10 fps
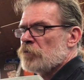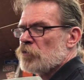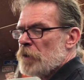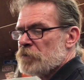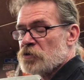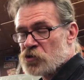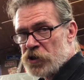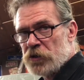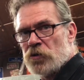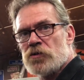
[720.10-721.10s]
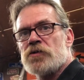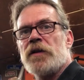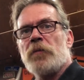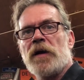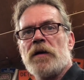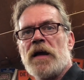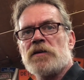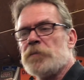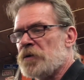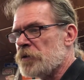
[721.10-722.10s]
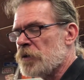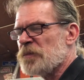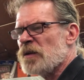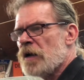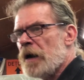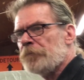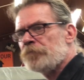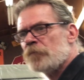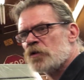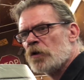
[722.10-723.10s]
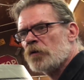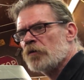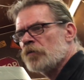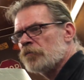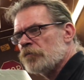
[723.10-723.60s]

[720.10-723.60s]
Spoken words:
drop in the seals, and then we can actually button up the top. So